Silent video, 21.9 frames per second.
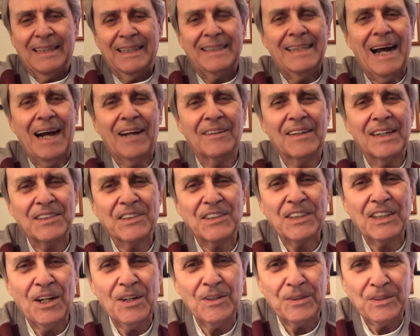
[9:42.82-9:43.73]
Now
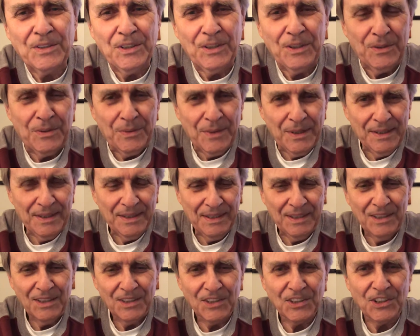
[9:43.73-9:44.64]
let's go to
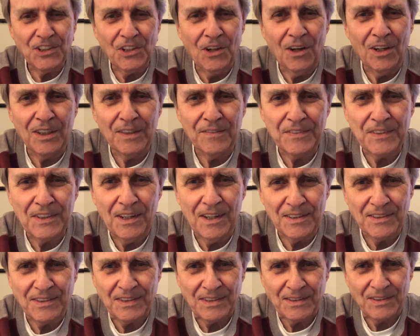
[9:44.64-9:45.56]
Saul of
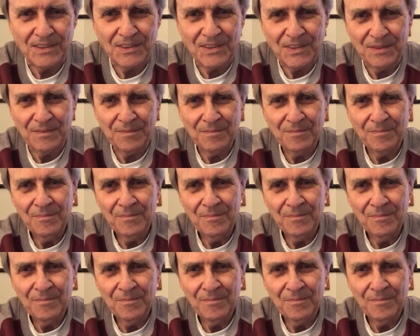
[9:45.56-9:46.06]
Tarsus.